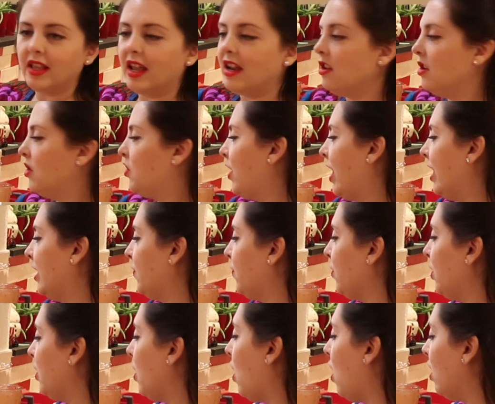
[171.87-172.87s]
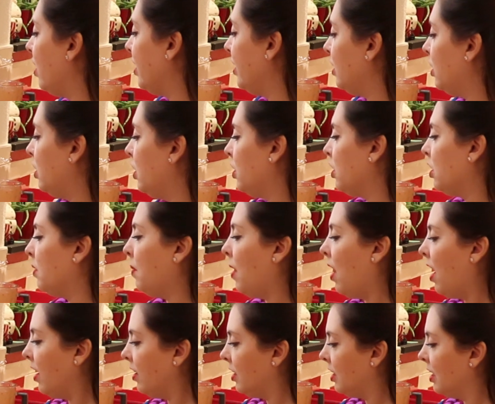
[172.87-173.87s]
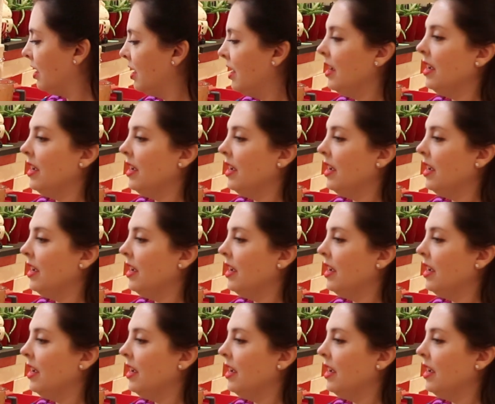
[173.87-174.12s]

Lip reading: then you transfer it all into your pot,